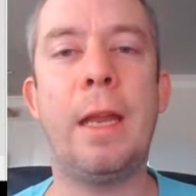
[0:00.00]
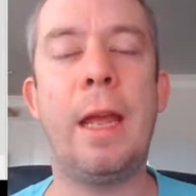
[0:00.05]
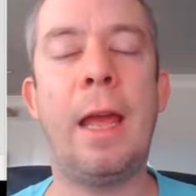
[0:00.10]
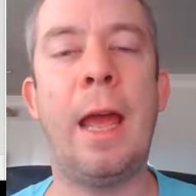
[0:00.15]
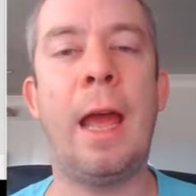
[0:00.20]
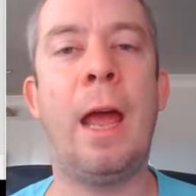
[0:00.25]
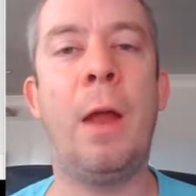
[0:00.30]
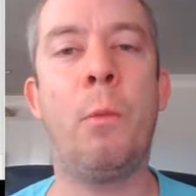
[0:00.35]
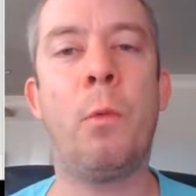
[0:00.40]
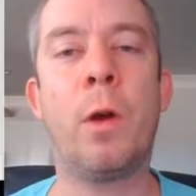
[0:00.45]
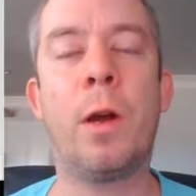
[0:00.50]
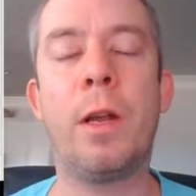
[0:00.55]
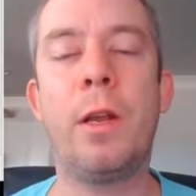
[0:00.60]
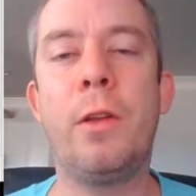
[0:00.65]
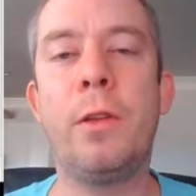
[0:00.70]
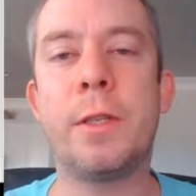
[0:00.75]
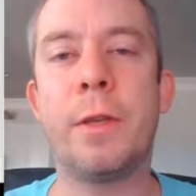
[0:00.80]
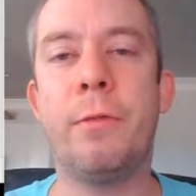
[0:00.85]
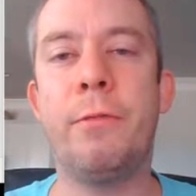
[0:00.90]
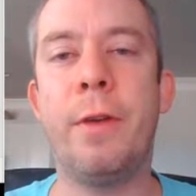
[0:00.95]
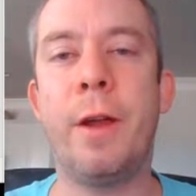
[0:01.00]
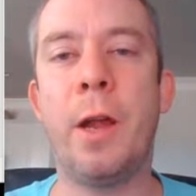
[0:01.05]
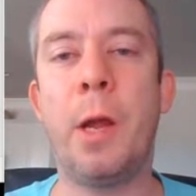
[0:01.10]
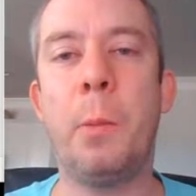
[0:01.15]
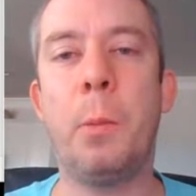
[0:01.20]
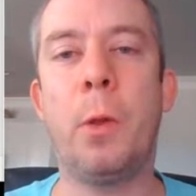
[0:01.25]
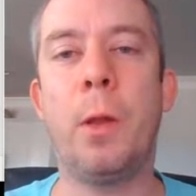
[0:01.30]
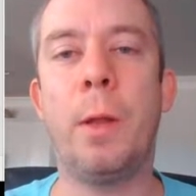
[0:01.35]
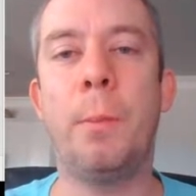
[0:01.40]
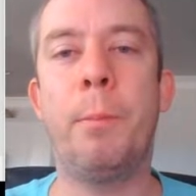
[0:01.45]
and we're going to use a
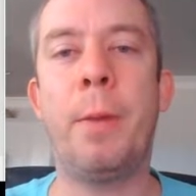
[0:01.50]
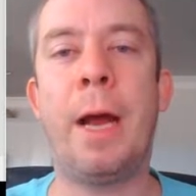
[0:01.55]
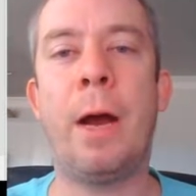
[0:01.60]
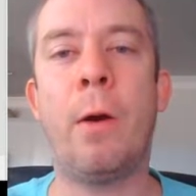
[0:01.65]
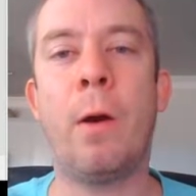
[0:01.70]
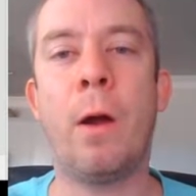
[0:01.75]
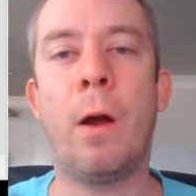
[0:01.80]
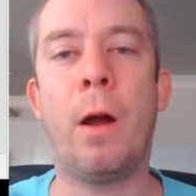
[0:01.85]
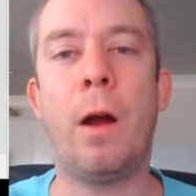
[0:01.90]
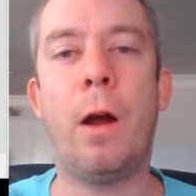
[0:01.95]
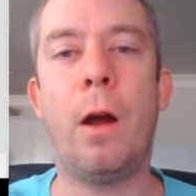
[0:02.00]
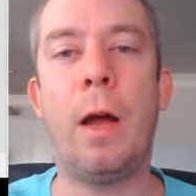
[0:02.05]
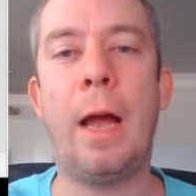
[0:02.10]
variable in Power